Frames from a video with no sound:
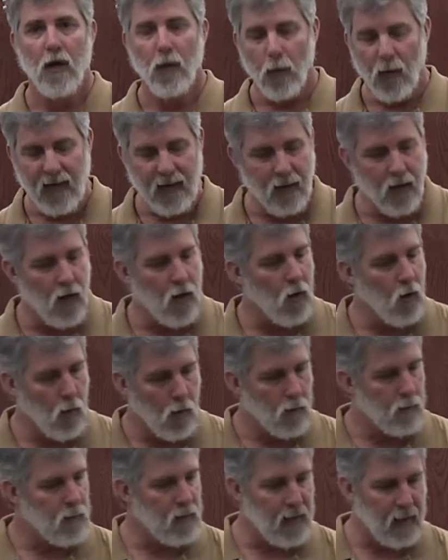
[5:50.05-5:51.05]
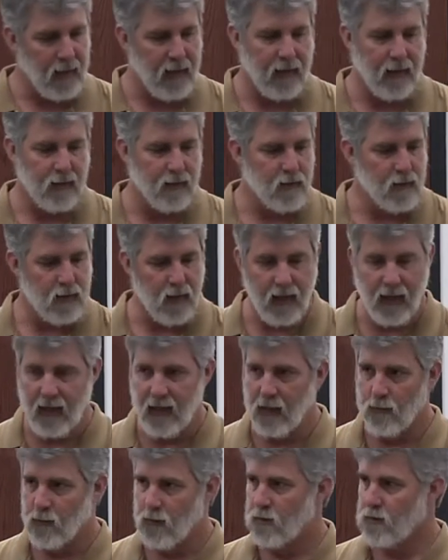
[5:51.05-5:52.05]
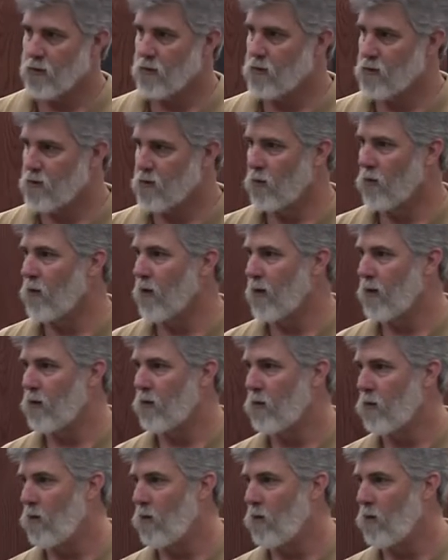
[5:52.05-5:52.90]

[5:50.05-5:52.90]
We know plants, animals, soil,